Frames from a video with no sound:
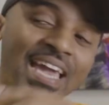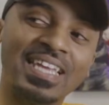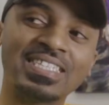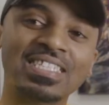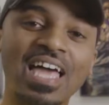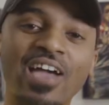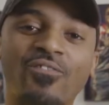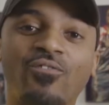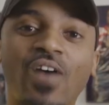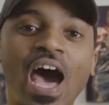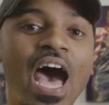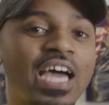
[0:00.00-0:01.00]
and it's like
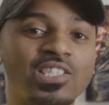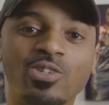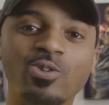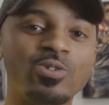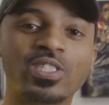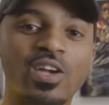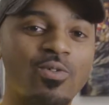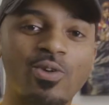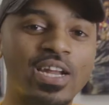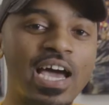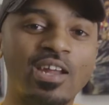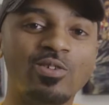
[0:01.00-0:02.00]
5 dudes that
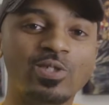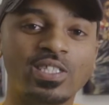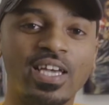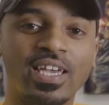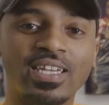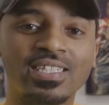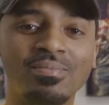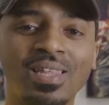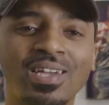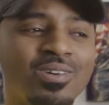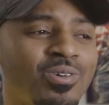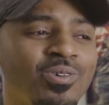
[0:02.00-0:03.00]
run out on stage. I'm
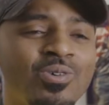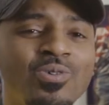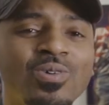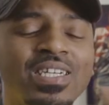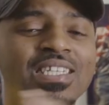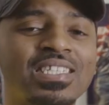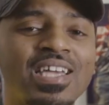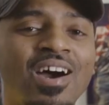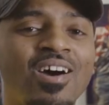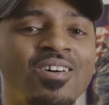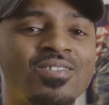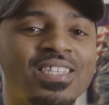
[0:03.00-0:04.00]
like, who is
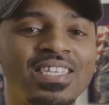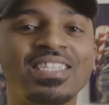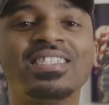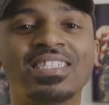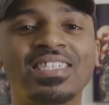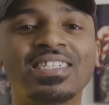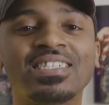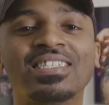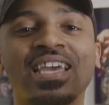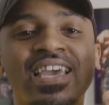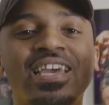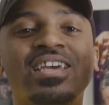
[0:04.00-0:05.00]
all these niggas,
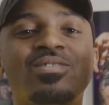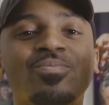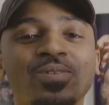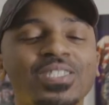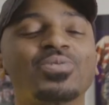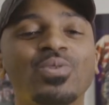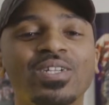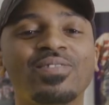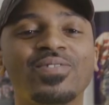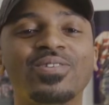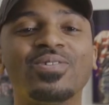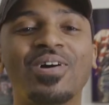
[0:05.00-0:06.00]
and which one of
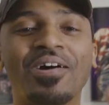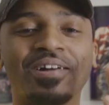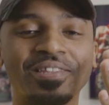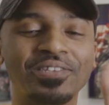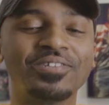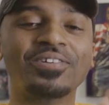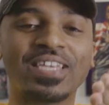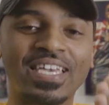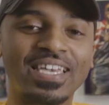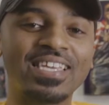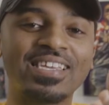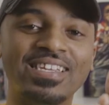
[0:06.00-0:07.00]
you are Lil
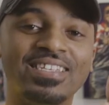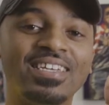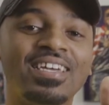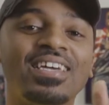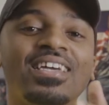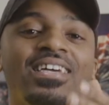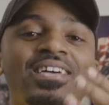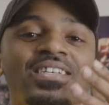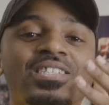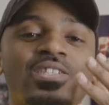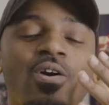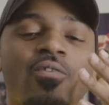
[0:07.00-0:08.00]
Keed?
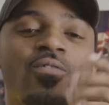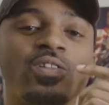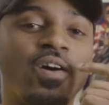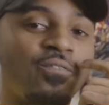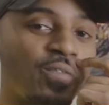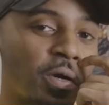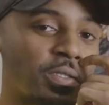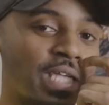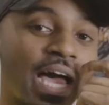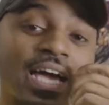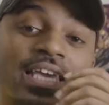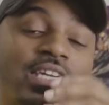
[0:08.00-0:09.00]
So for the first,
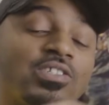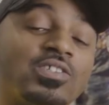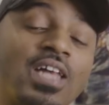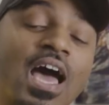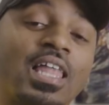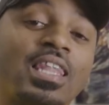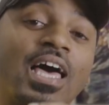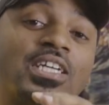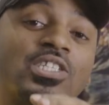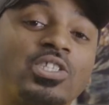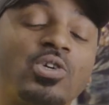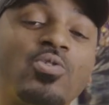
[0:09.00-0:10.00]
I kid you not, like
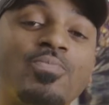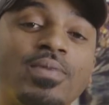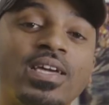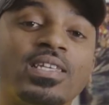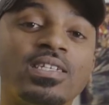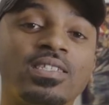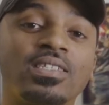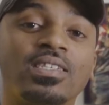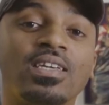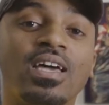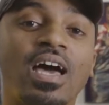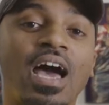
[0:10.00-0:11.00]
2 minutes,
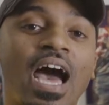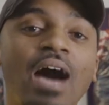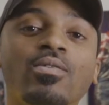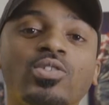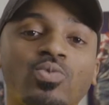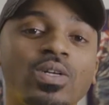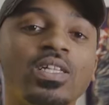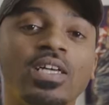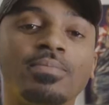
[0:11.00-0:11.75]
I was really